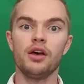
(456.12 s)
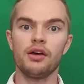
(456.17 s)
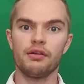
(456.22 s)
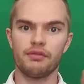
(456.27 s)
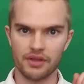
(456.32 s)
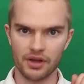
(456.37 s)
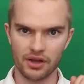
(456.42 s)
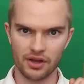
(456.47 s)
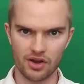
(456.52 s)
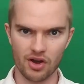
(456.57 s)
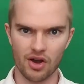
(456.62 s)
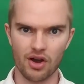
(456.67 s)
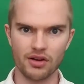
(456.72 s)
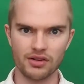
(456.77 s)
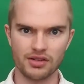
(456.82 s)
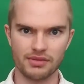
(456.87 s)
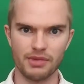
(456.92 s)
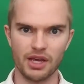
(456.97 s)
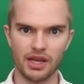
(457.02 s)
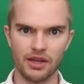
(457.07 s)
The
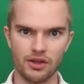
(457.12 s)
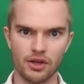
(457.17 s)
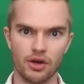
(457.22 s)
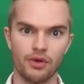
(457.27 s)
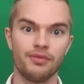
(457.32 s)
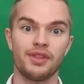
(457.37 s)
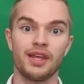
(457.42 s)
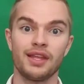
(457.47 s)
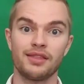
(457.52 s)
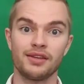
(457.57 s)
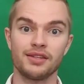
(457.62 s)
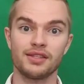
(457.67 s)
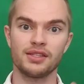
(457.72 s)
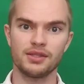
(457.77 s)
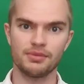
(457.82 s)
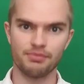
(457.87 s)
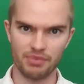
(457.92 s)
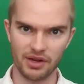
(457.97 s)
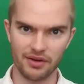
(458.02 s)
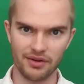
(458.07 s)
guards make note that the
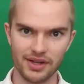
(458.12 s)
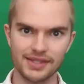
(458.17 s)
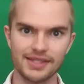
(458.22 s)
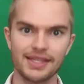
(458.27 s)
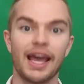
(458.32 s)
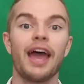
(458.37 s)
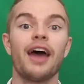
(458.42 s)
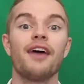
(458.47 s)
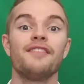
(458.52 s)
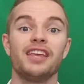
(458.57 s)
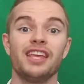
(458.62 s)
spirits have